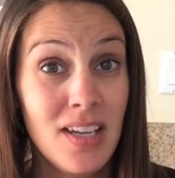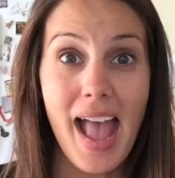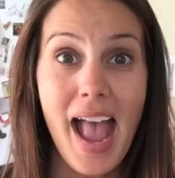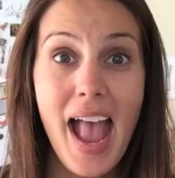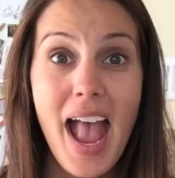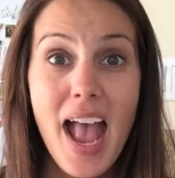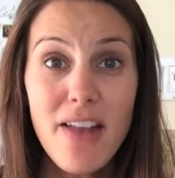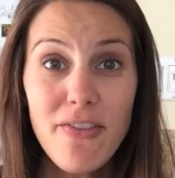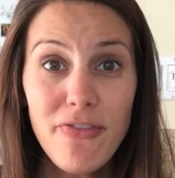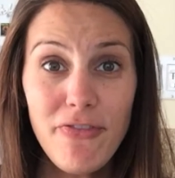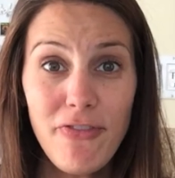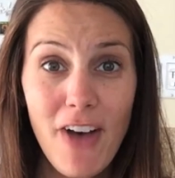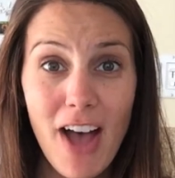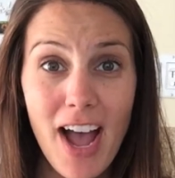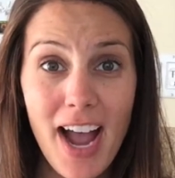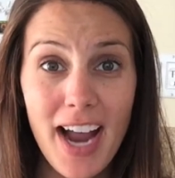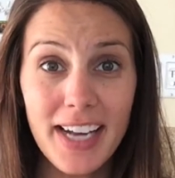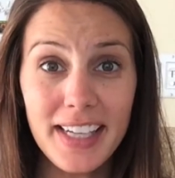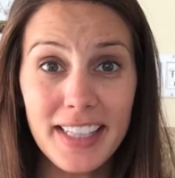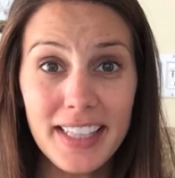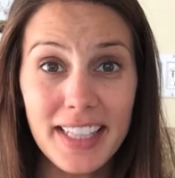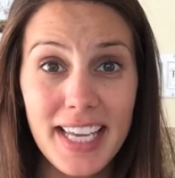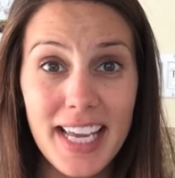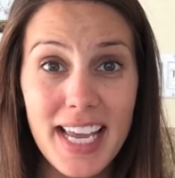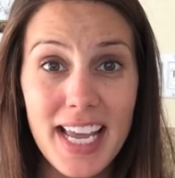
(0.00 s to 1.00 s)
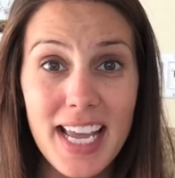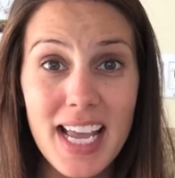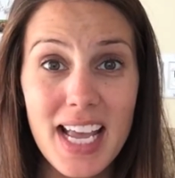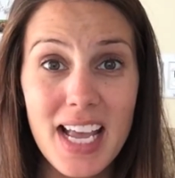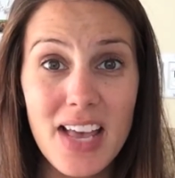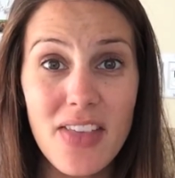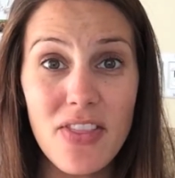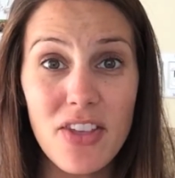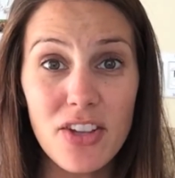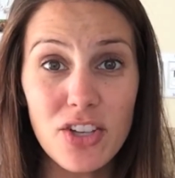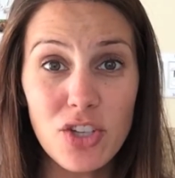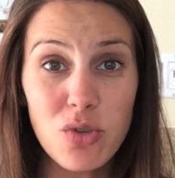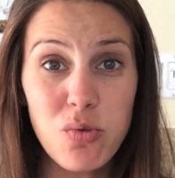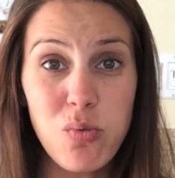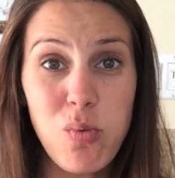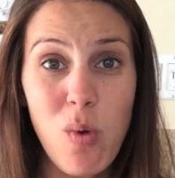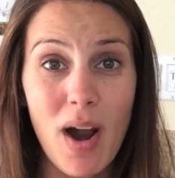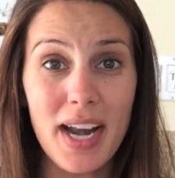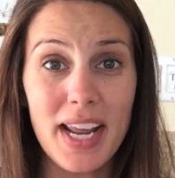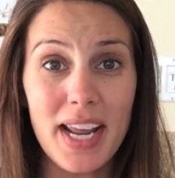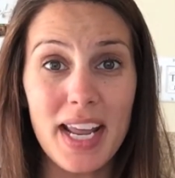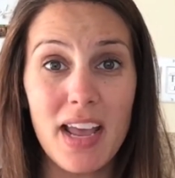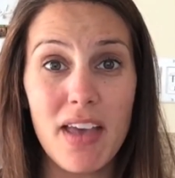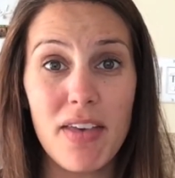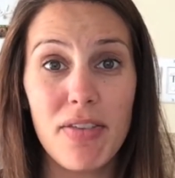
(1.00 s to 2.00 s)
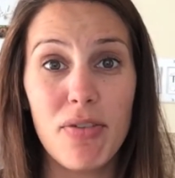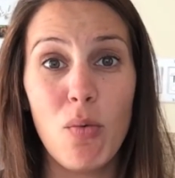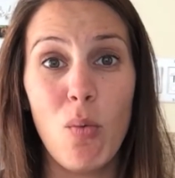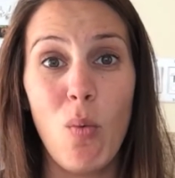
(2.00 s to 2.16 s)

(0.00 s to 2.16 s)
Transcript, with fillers: And finally, the 20th